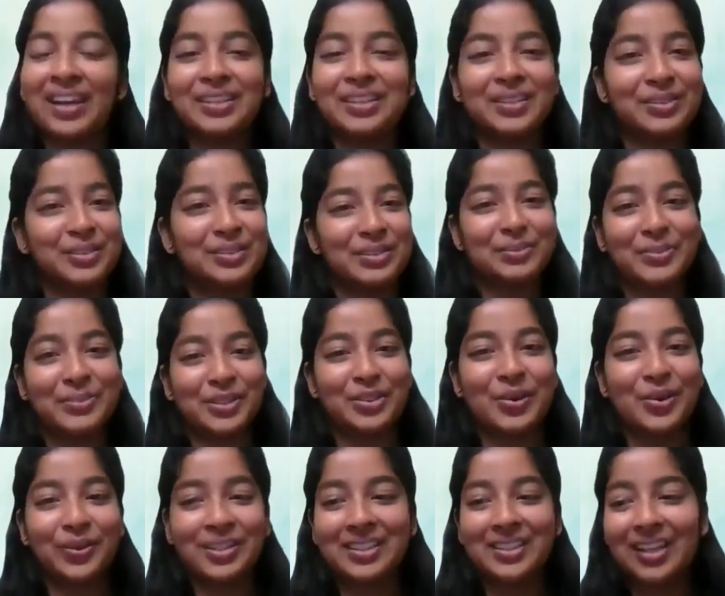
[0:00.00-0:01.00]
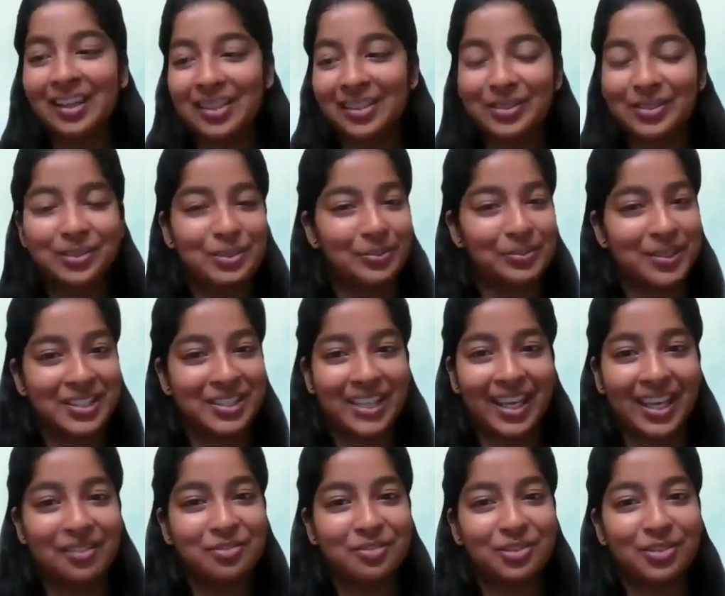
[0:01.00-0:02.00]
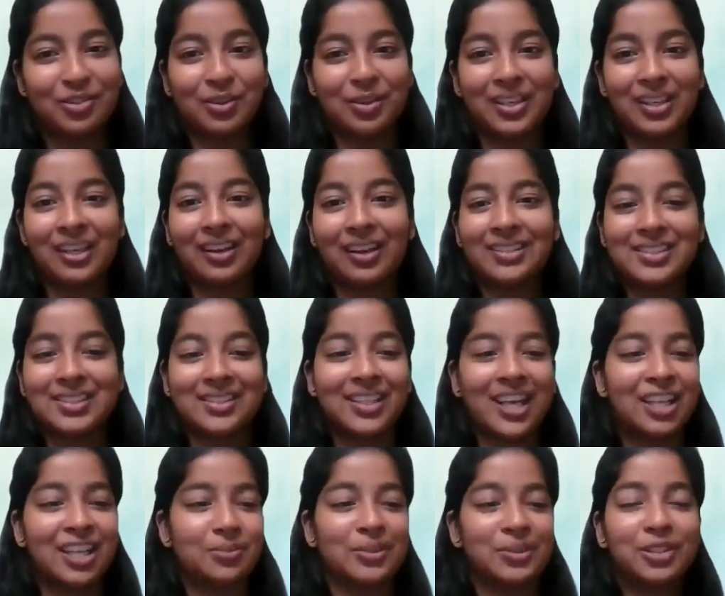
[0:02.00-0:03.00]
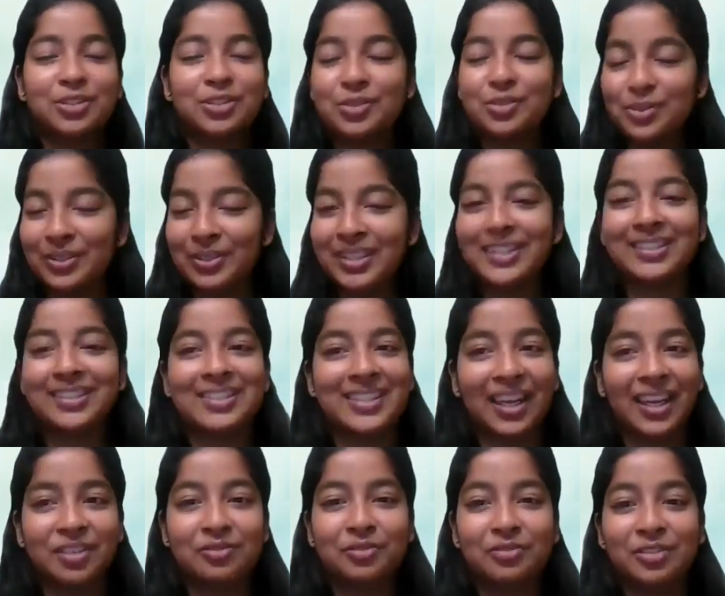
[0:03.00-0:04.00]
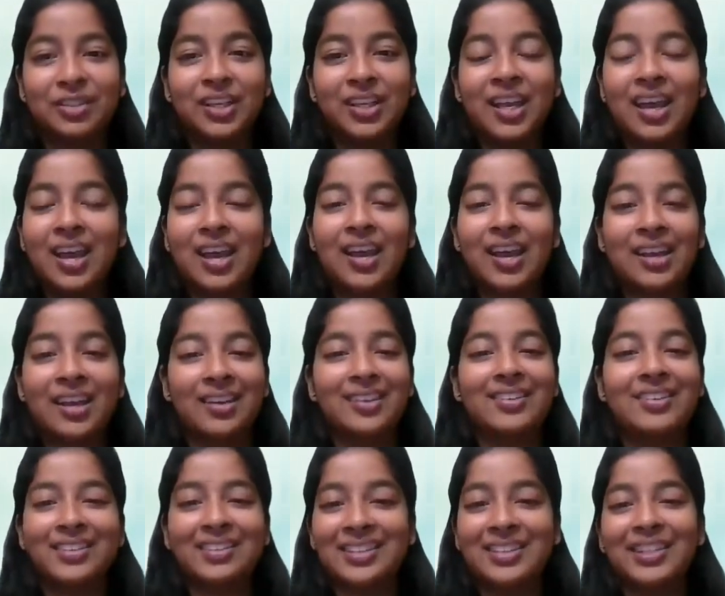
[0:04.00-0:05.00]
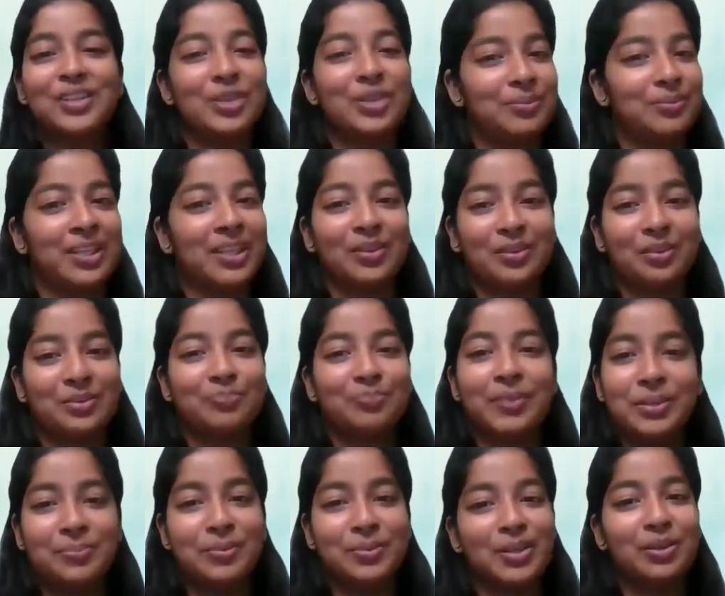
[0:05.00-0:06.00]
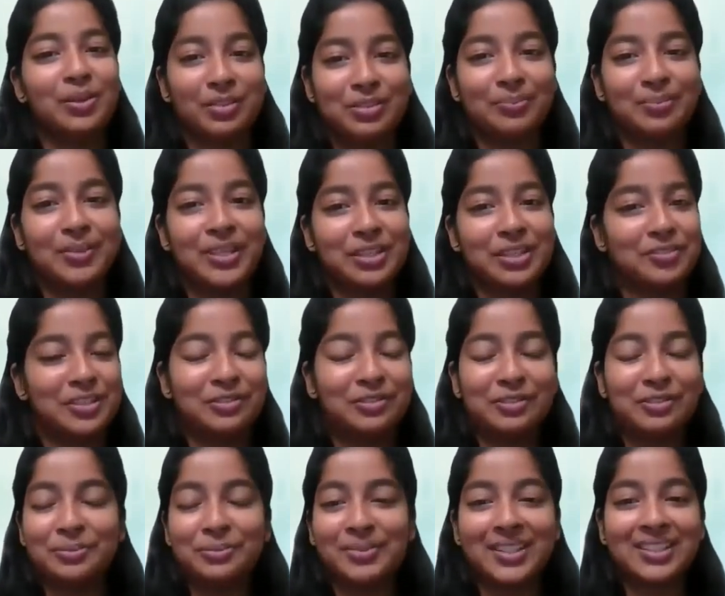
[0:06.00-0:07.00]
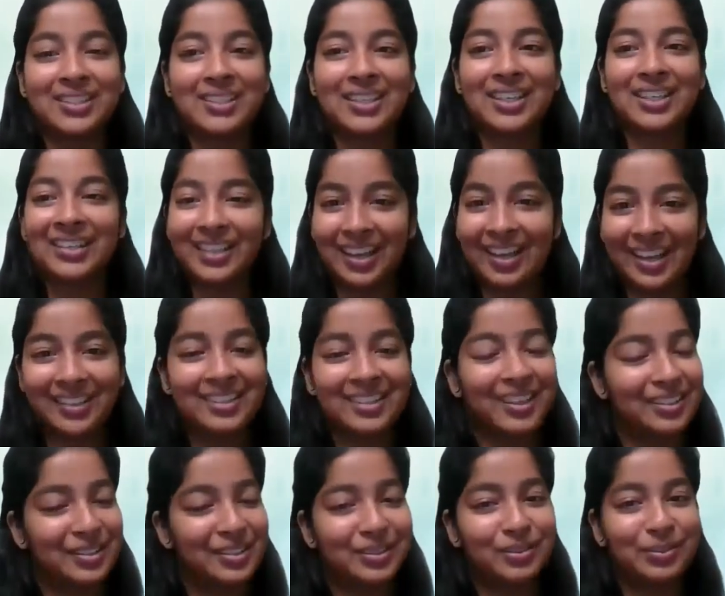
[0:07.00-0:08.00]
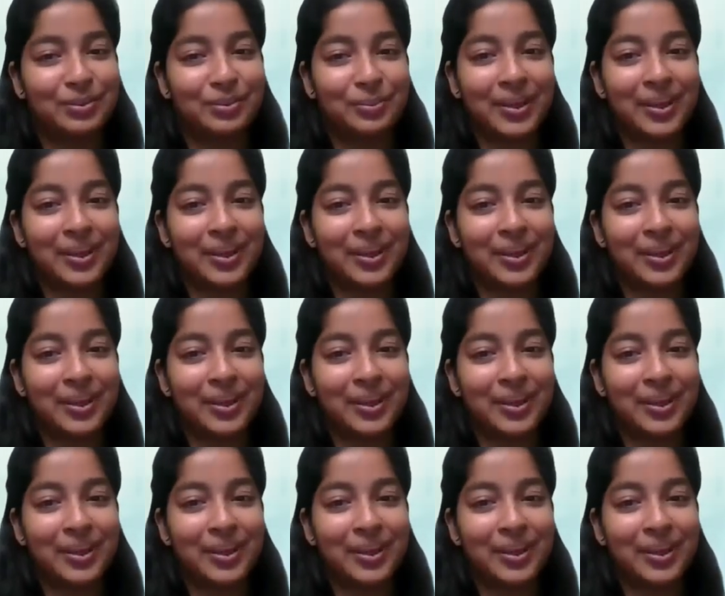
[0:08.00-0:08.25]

Thank you so much, Doctor. Thank you so much again for joining us. This has been truly insightful, and I really hope that all people also benefit from this. Again, thank you so